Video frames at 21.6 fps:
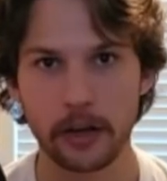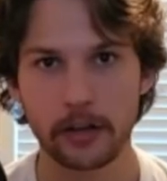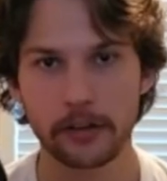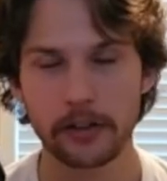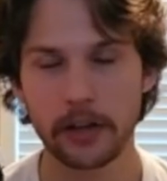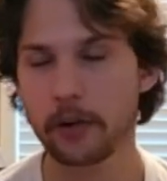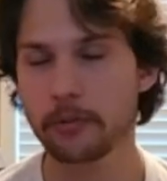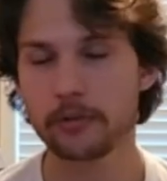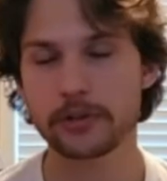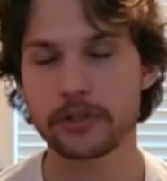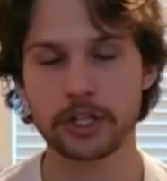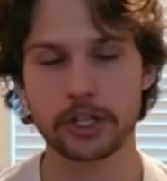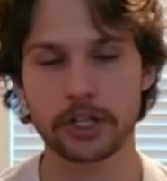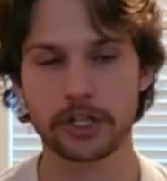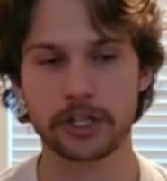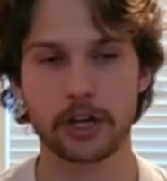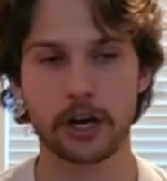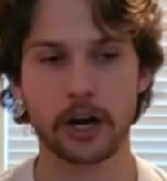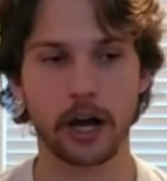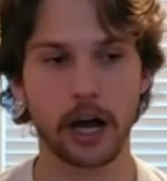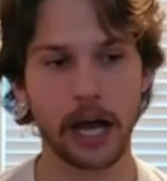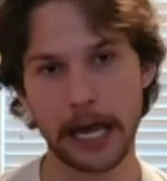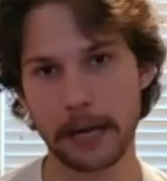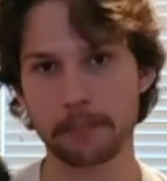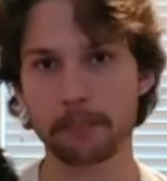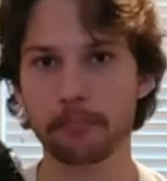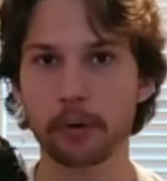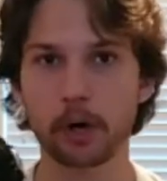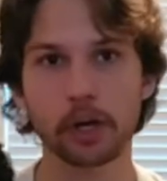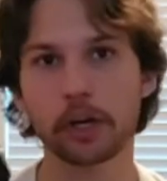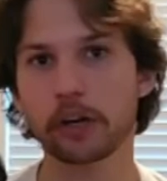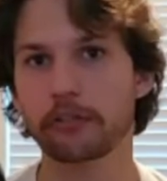It was just a
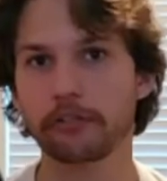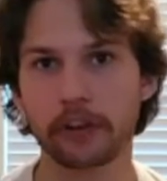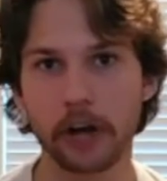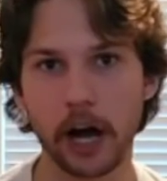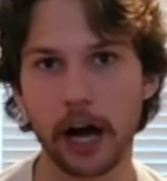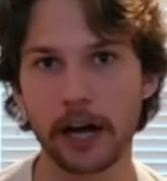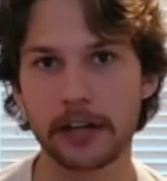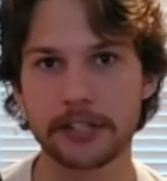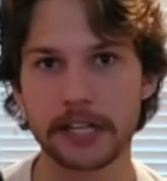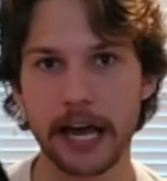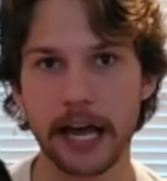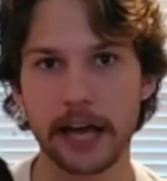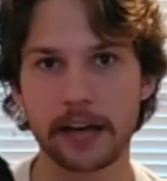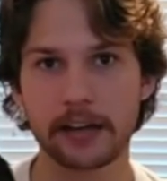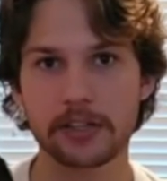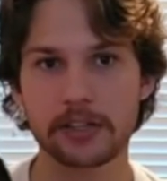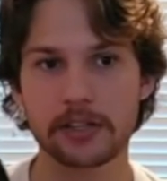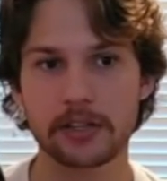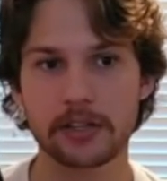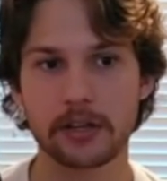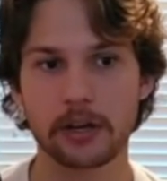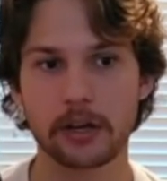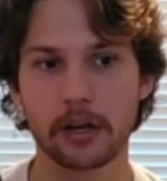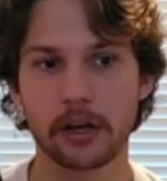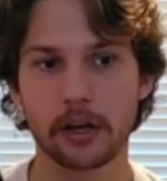book of contacts